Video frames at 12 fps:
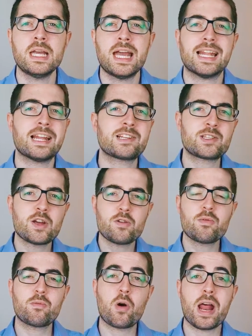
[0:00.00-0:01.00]
Let us know
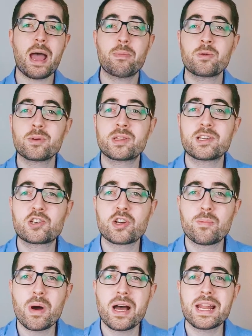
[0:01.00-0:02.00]
what happened with this
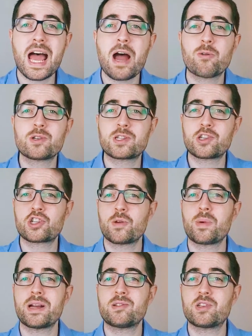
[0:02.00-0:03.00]
Shabbat. How was this
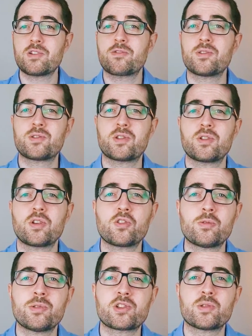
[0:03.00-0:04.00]
Shabbat different to your
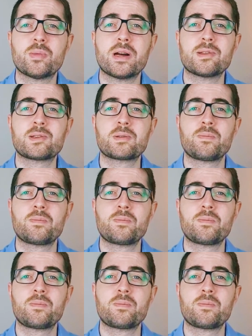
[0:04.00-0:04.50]
normal Shabbats?